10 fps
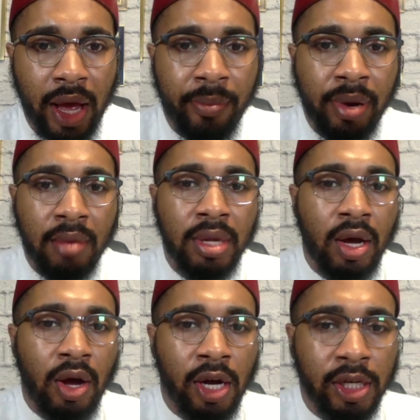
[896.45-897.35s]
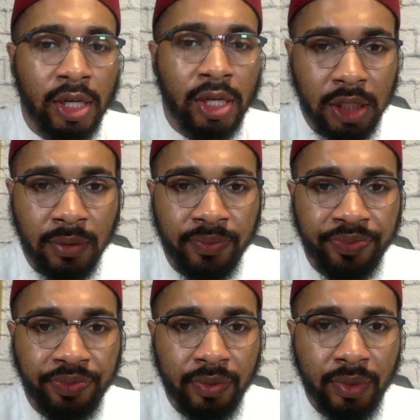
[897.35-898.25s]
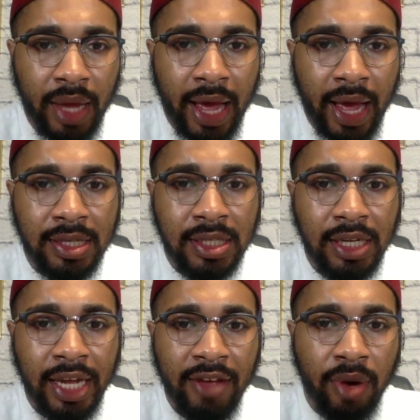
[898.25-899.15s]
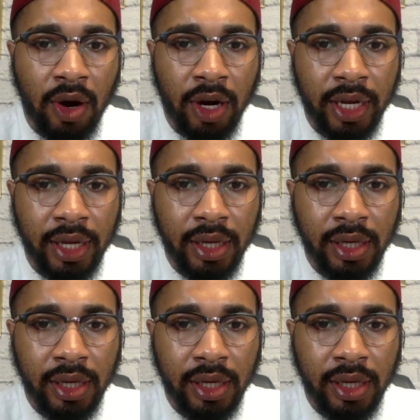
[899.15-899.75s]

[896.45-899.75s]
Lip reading: at public auction at the slave market,